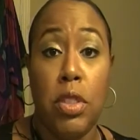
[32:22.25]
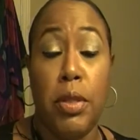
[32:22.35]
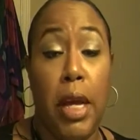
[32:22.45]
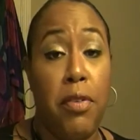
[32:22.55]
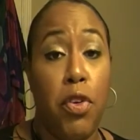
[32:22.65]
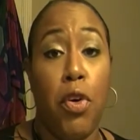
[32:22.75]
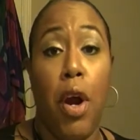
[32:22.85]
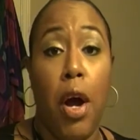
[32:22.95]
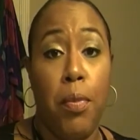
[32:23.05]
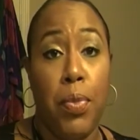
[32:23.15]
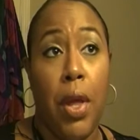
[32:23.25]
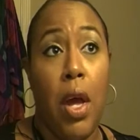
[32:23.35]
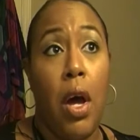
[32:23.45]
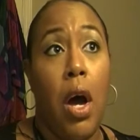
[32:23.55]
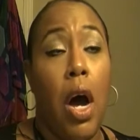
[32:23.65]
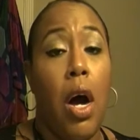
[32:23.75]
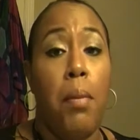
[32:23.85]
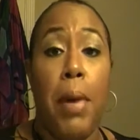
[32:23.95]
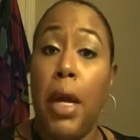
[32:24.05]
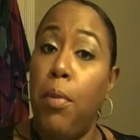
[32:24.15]
Say if you're
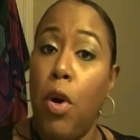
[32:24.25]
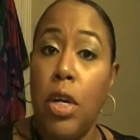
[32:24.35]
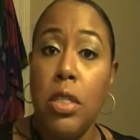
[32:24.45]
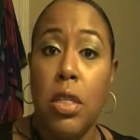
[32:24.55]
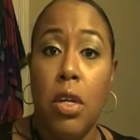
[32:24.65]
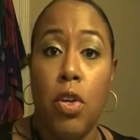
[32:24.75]
a makeup artist,